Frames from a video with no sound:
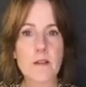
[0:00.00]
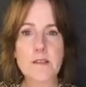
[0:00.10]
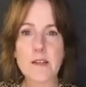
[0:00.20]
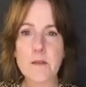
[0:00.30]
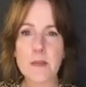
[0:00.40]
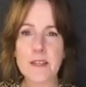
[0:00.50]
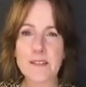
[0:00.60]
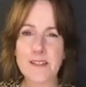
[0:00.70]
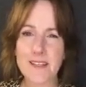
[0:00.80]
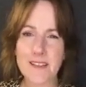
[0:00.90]
of a sudden I'm like,
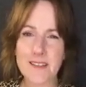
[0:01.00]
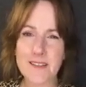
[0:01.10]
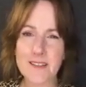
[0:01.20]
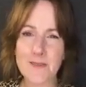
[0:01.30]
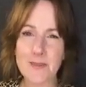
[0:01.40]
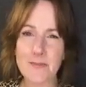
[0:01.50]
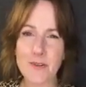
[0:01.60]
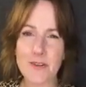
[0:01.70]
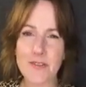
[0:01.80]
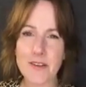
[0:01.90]
is it 10,000 Year Blood
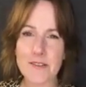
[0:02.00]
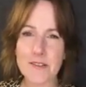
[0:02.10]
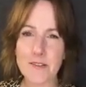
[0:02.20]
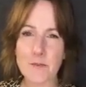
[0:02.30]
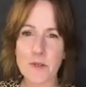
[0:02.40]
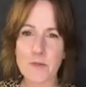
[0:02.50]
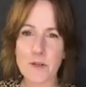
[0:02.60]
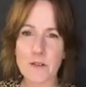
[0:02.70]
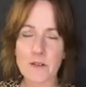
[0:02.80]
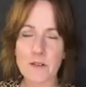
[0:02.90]
War or 1,000 Year Blood
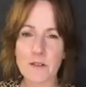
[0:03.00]
War?